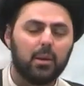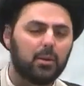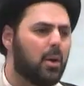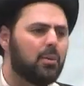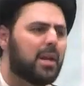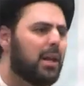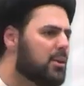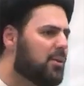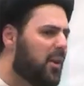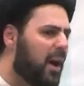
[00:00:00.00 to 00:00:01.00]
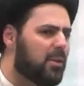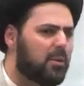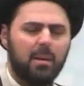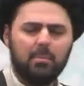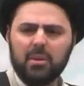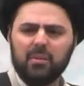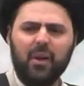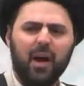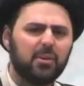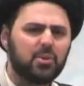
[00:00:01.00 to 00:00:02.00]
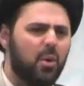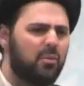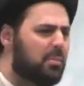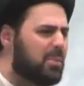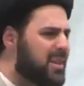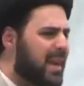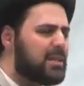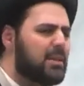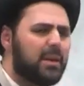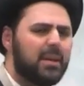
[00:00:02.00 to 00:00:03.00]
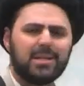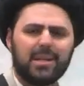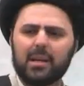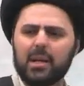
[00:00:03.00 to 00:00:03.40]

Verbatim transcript: Don't tell your father. Remember, the father is overprotective and he's going to